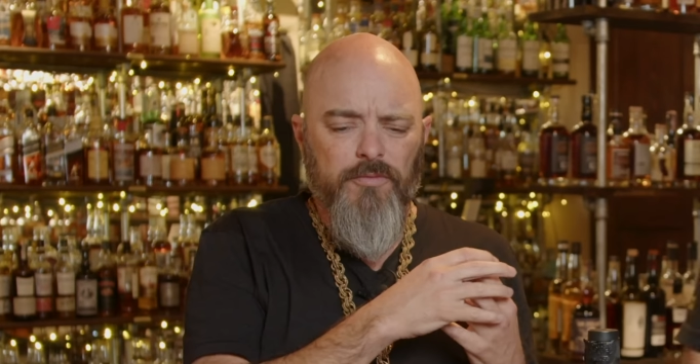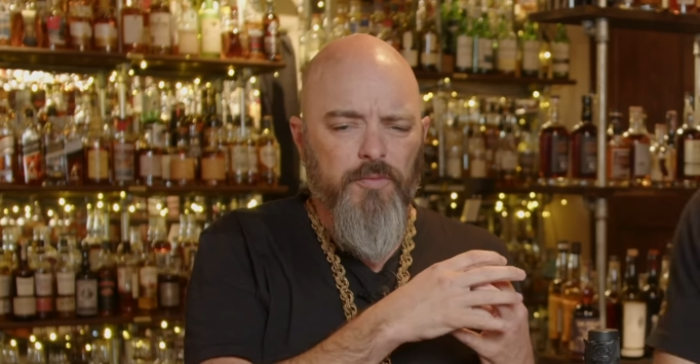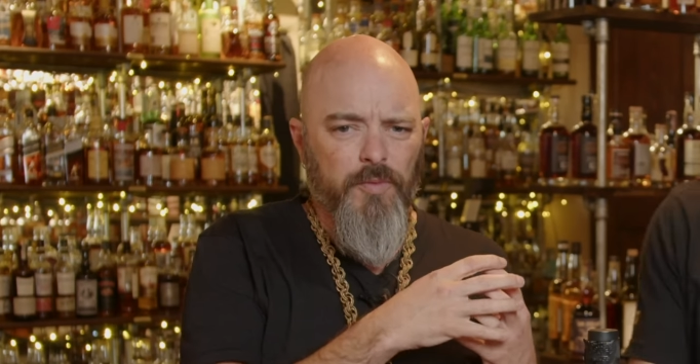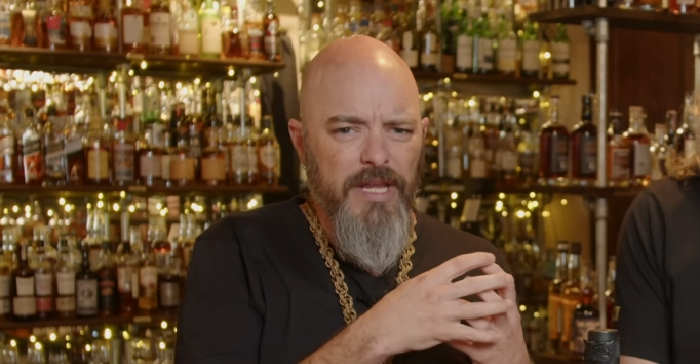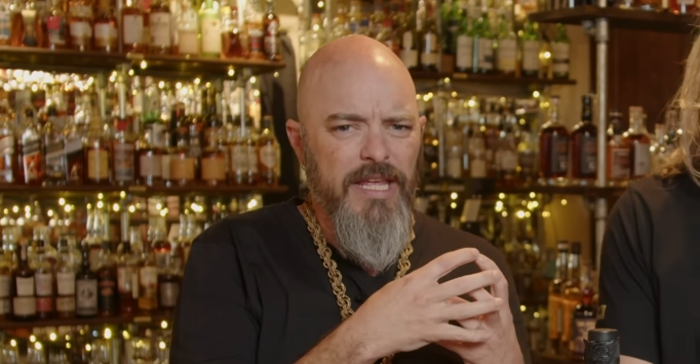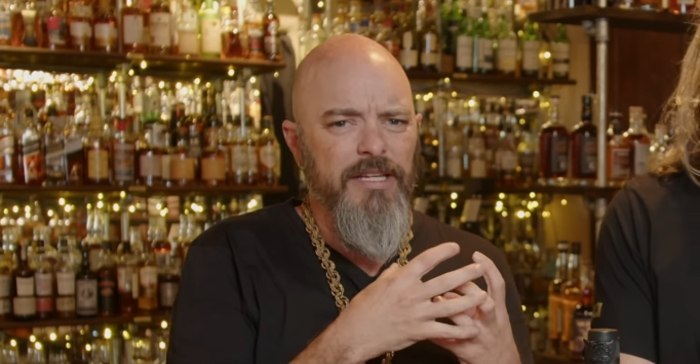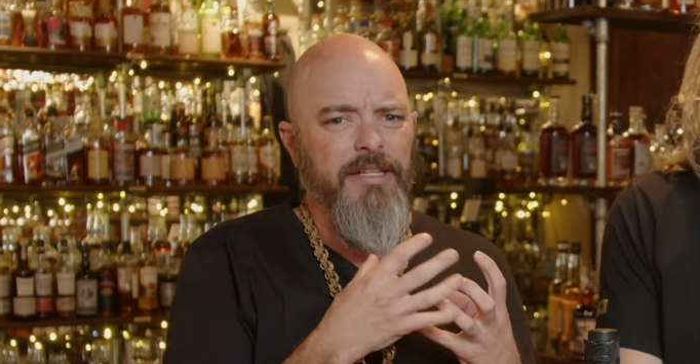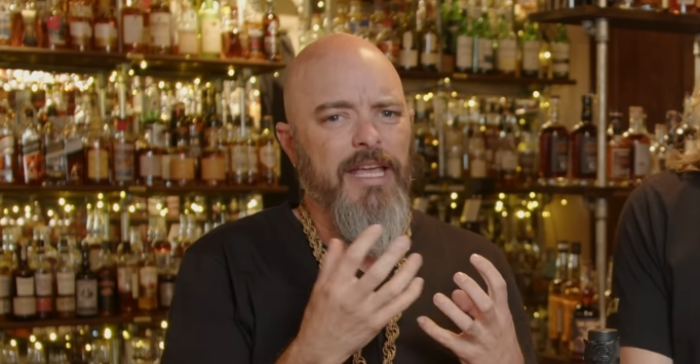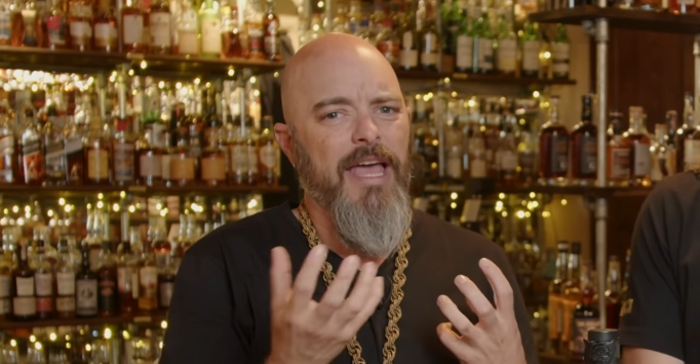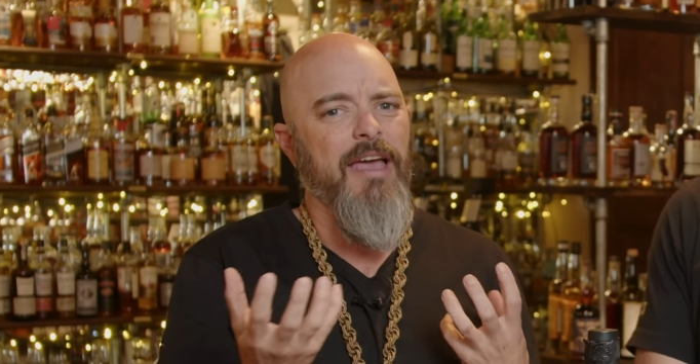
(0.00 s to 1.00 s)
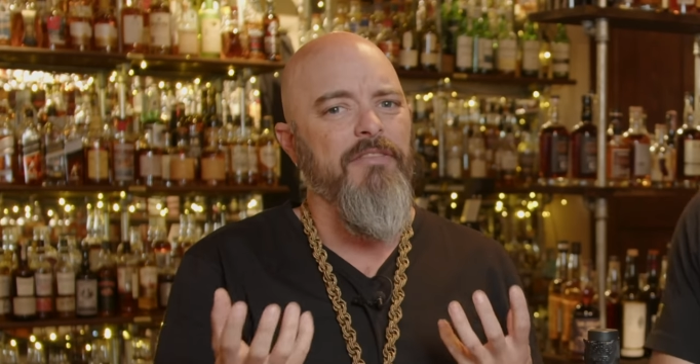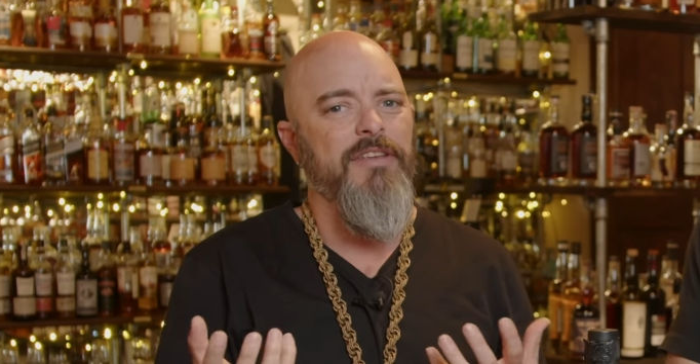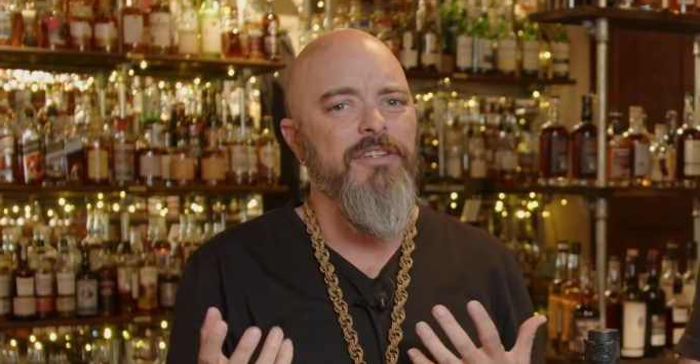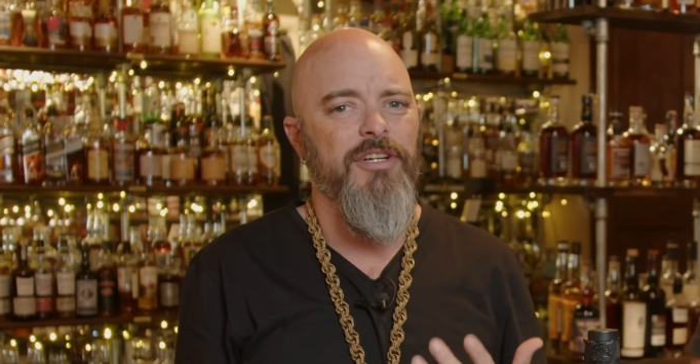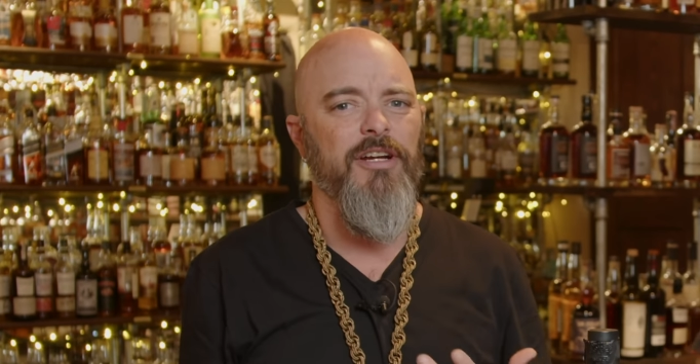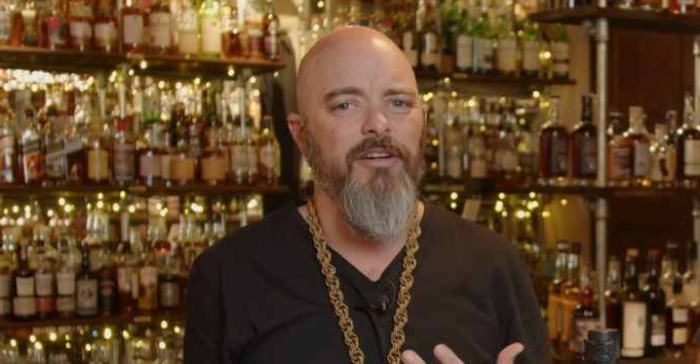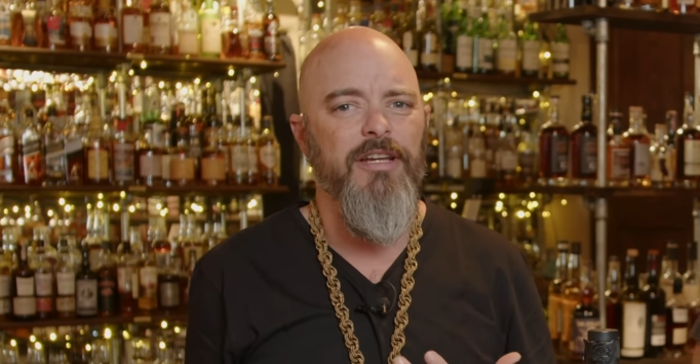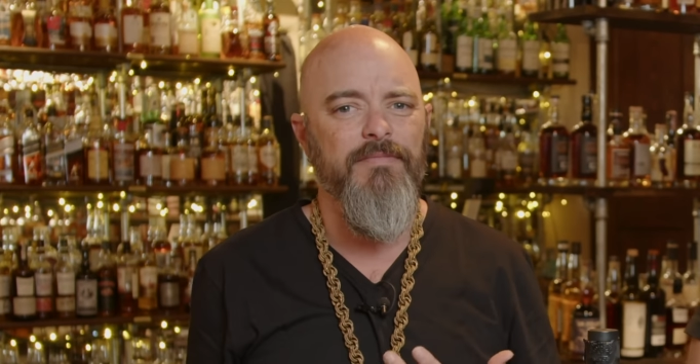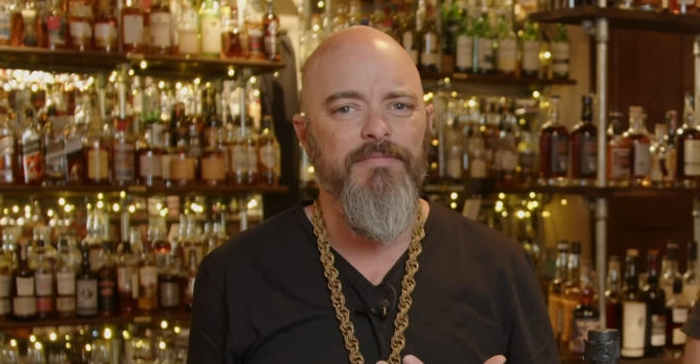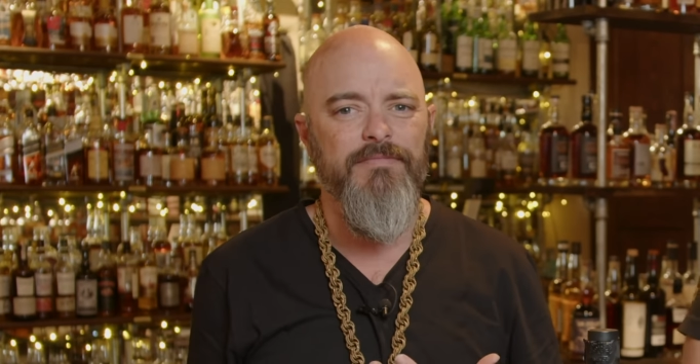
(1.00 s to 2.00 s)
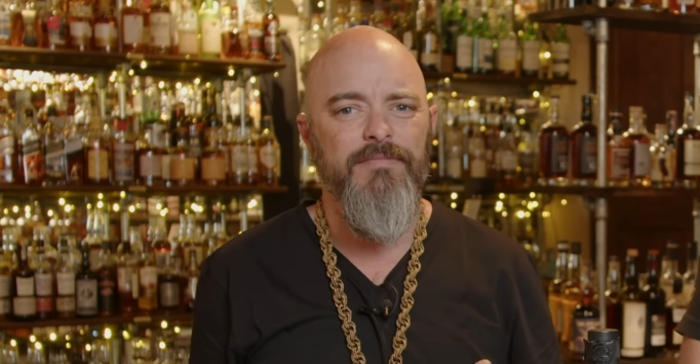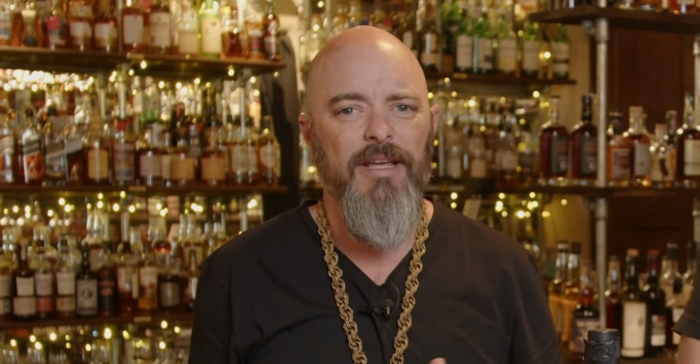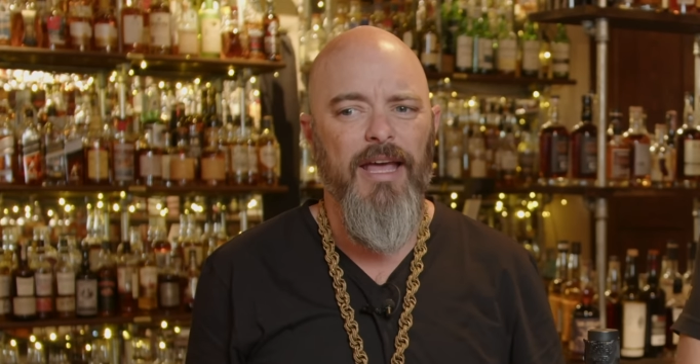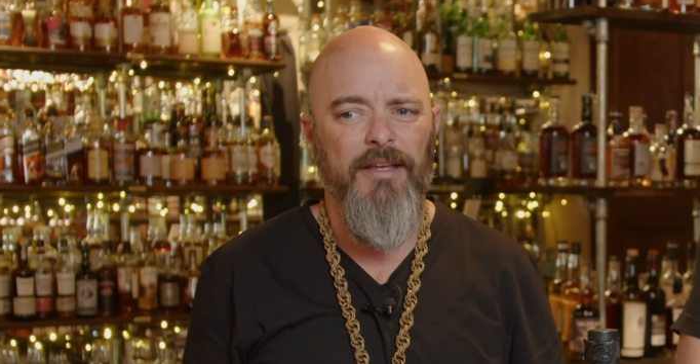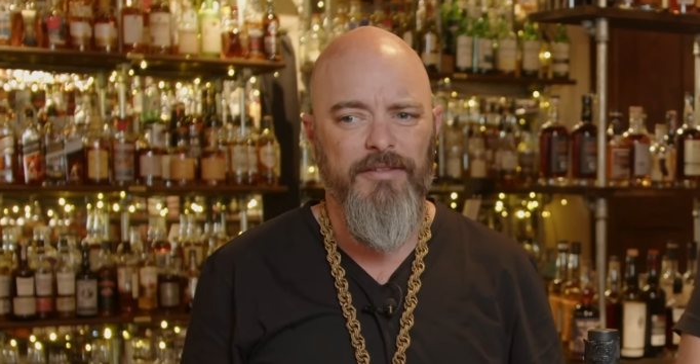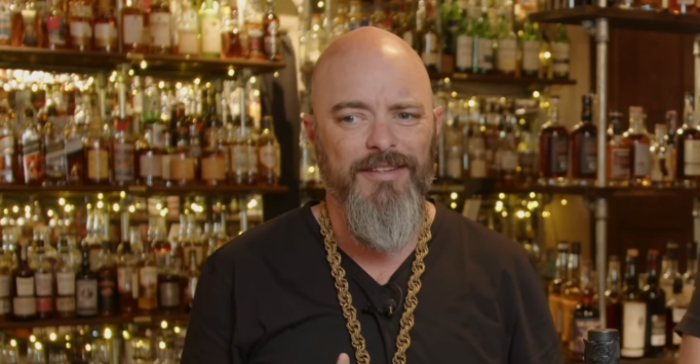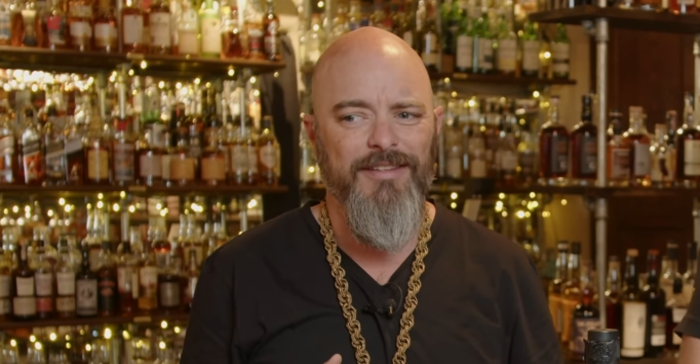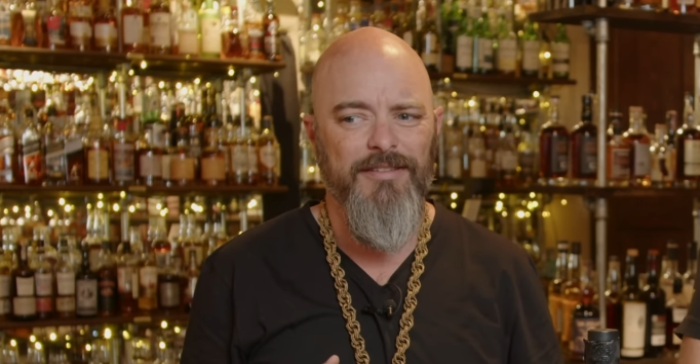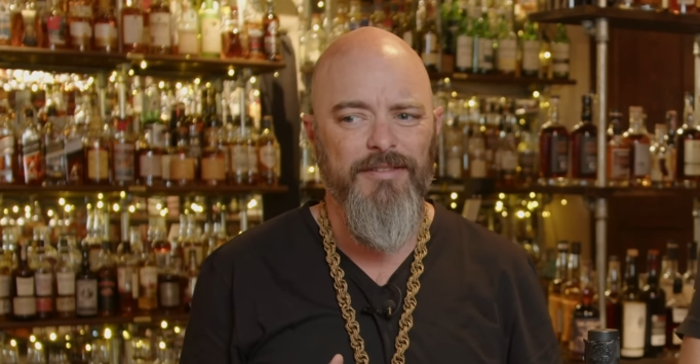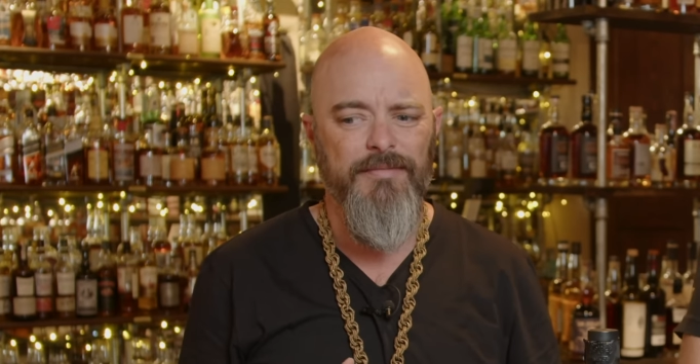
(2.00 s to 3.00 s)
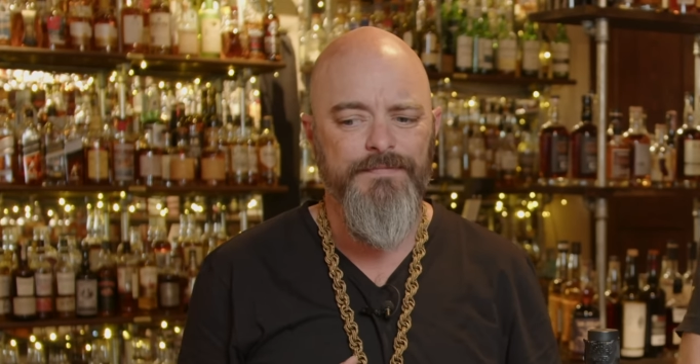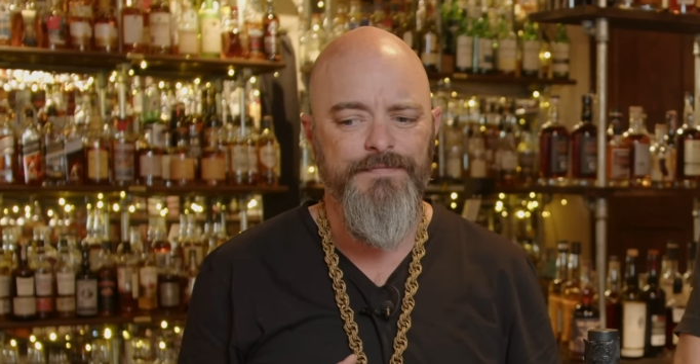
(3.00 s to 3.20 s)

really heavy cherry accents.